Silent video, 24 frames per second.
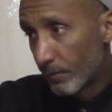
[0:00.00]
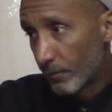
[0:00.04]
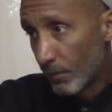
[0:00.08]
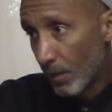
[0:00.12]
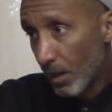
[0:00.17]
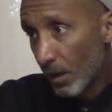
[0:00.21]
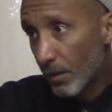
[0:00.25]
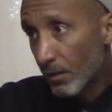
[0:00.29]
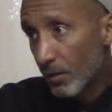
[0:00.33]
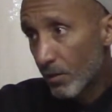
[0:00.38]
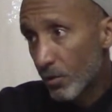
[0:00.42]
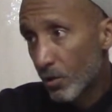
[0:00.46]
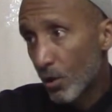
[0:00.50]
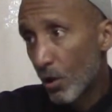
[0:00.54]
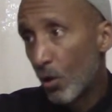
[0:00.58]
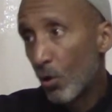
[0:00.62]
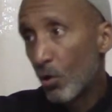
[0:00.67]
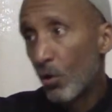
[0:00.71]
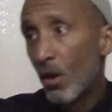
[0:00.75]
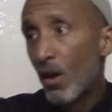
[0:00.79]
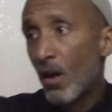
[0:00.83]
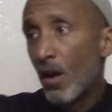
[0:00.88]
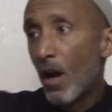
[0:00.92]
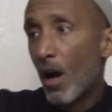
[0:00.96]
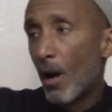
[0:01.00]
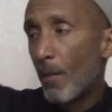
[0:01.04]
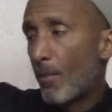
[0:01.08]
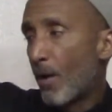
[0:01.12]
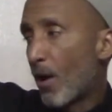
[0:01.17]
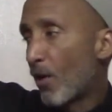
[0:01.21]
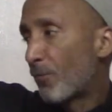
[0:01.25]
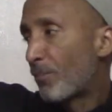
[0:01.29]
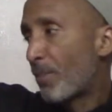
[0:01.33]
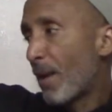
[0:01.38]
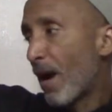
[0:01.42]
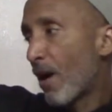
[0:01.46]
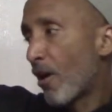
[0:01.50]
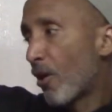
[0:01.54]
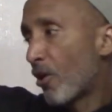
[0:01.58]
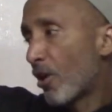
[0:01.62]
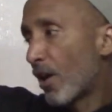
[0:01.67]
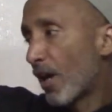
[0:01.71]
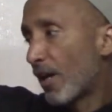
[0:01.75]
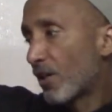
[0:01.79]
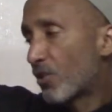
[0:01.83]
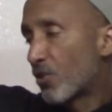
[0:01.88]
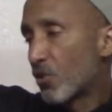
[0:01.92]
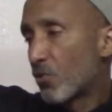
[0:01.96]
Yeah. So above
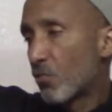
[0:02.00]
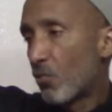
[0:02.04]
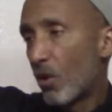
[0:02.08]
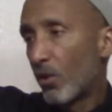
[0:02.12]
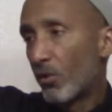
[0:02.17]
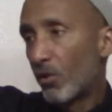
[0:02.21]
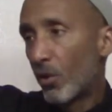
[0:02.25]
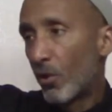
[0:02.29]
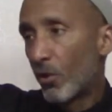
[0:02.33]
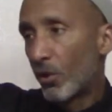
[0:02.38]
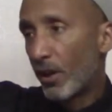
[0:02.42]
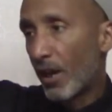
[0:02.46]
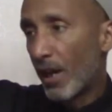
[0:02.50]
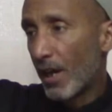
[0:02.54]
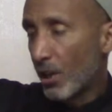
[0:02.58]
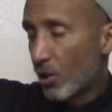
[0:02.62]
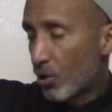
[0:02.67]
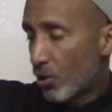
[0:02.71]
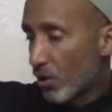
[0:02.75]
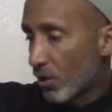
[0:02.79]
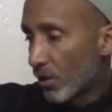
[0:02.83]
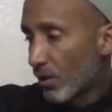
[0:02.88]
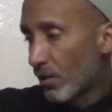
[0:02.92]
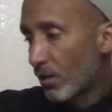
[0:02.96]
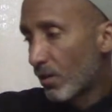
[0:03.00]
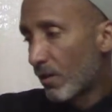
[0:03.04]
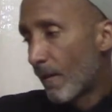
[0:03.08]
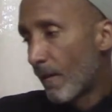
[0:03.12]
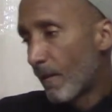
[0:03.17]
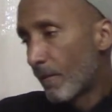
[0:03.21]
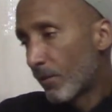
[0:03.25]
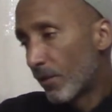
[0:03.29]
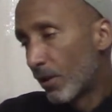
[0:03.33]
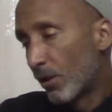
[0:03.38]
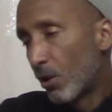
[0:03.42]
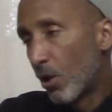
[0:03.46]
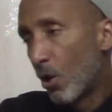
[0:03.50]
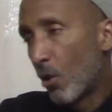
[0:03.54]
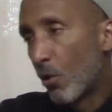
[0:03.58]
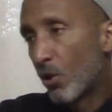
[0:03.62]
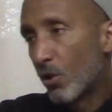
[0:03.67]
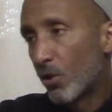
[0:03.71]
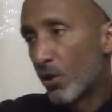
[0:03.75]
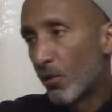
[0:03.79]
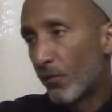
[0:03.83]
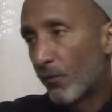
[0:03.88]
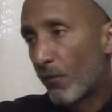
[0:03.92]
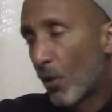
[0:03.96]
paradise is one location,
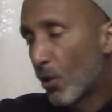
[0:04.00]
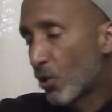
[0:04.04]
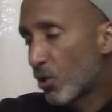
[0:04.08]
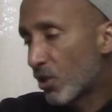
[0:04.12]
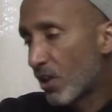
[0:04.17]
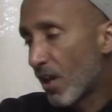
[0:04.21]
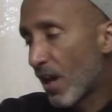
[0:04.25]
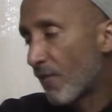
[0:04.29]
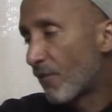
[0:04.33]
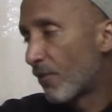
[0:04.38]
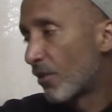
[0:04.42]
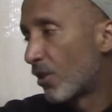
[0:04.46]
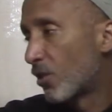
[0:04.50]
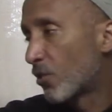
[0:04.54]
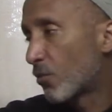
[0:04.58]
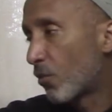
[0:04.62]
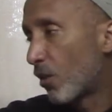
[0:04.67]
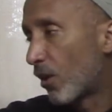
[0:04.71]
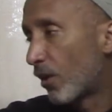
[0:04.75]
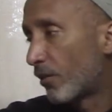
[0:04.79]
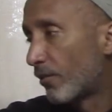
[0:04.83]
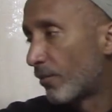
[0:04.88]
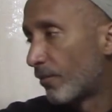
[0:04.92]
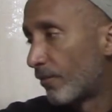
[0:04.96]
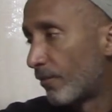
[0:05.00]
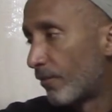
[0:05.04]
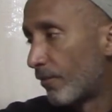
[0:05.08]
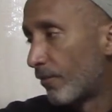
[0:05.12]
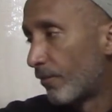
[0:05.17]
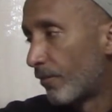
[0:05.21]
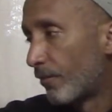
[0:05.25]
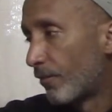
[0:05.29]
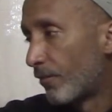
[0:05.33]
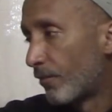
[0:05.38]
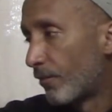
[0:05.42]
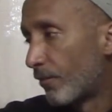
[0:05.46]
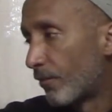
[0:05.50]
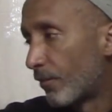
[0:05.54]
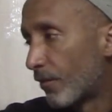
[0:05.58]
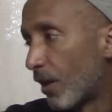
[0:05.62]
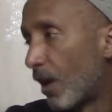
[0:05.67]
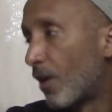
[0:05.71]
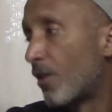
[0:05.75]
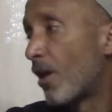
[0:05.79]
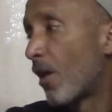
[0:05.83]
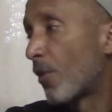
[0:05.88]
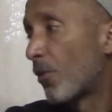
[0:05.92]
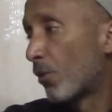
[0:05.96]
the first heaven is what?
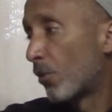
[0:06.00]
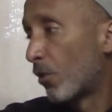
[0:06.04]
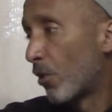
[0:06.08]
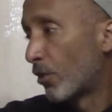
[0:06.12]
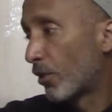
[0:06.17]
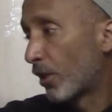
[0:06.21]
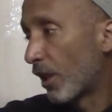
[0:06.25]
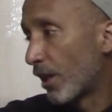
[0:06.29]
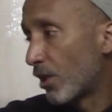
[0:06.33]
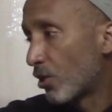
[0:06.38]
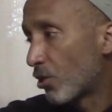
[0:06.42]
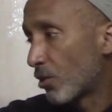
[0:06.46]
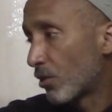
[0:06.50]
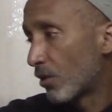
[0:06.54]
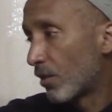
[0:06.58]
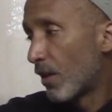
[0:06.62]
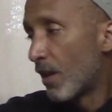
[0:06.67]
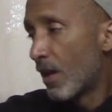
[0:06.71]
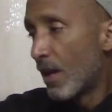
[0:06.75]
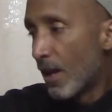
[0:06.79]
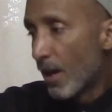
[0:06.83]
Another location.